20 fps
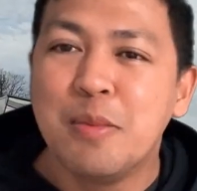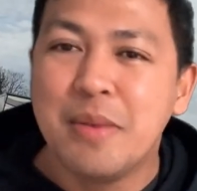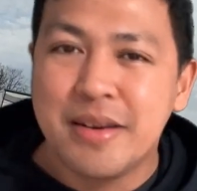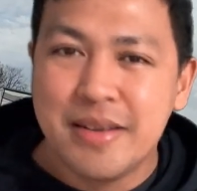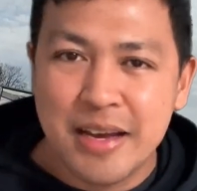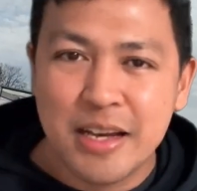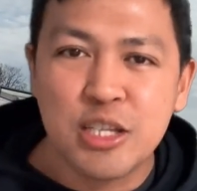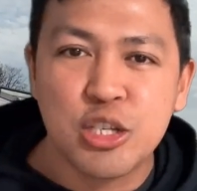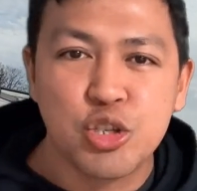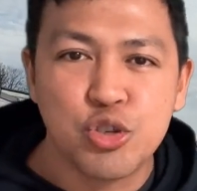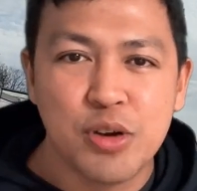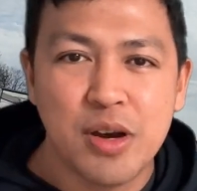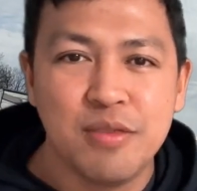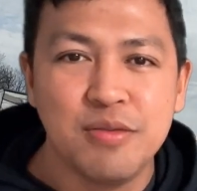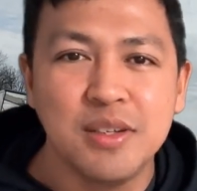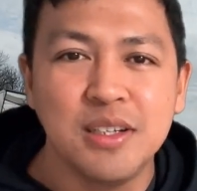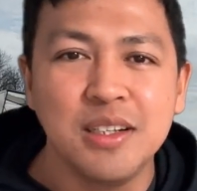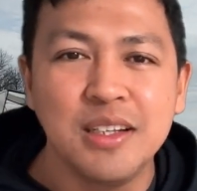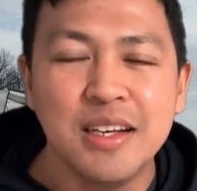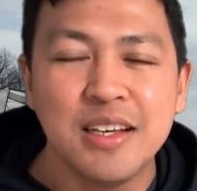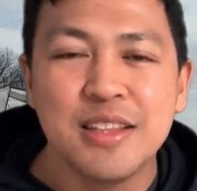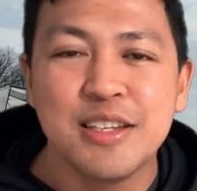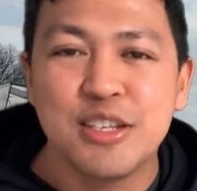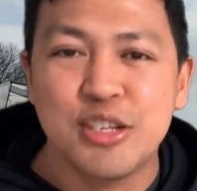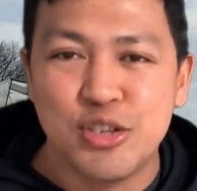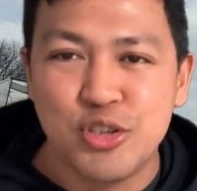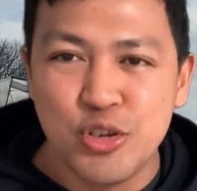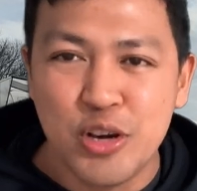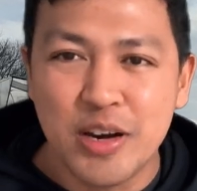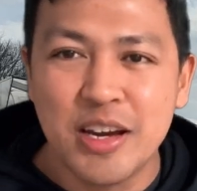my next travel, this
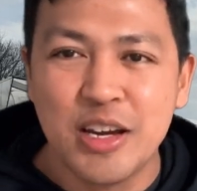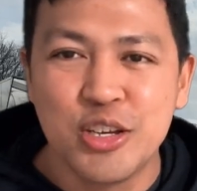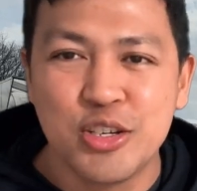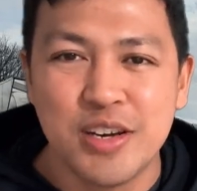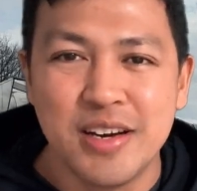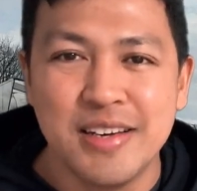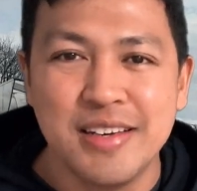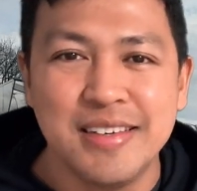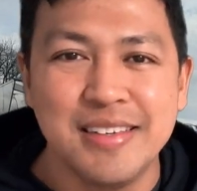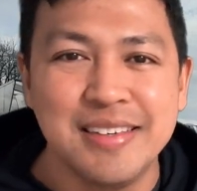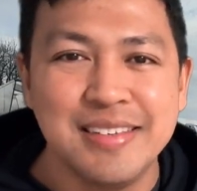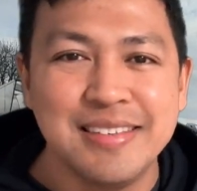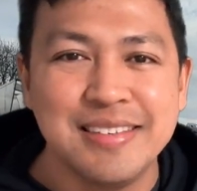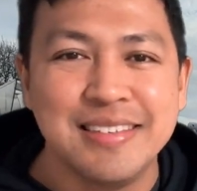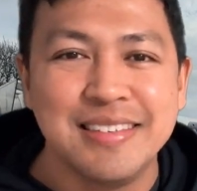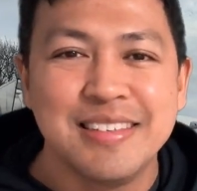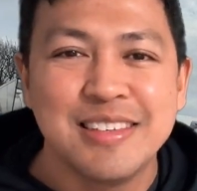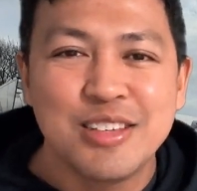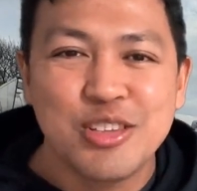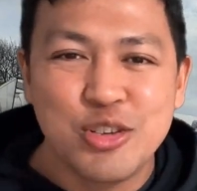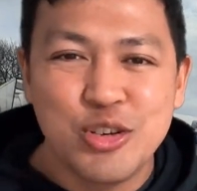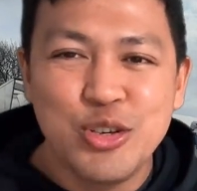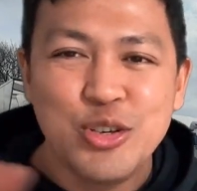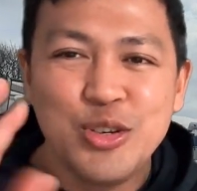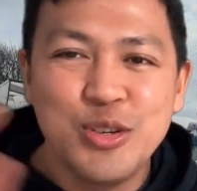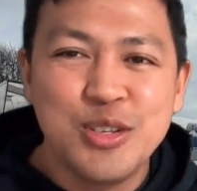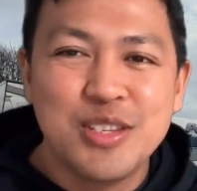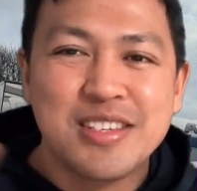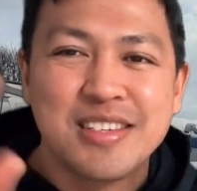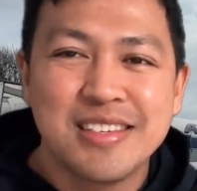is Johnny Channel.
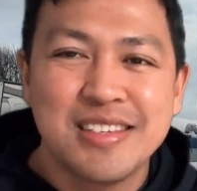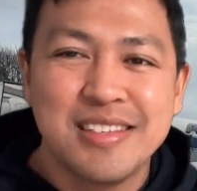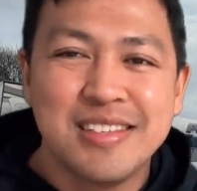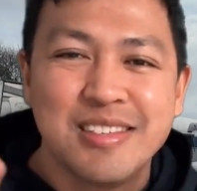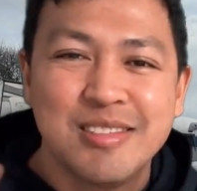Cheers!